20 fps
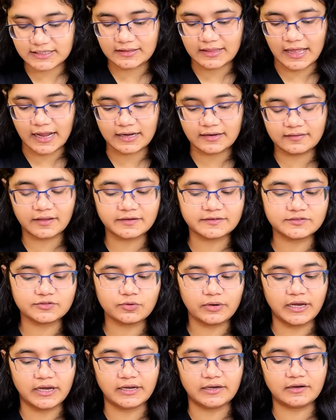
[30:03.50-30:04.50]
that there is
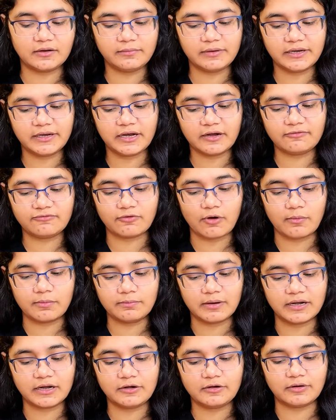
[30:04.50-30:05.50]
no intermediate formed,
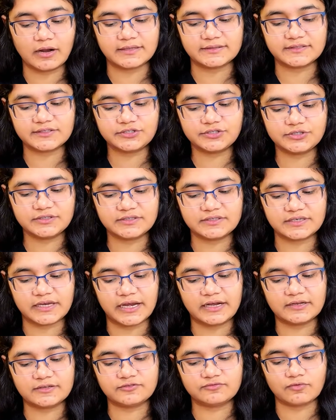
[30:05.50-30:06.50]
but a transition
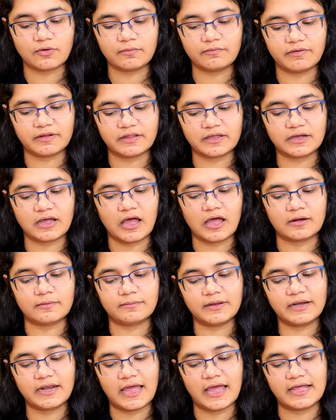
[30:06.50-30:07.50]
state is formed where the
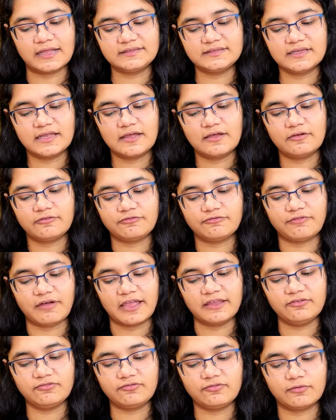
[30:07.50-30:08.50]
carbon has
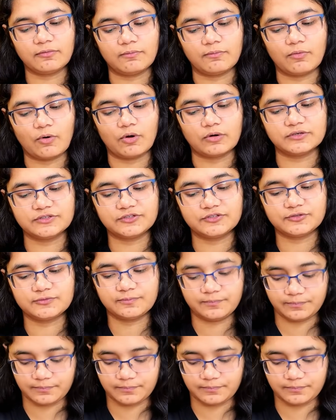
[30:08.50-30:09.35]
5 bonds.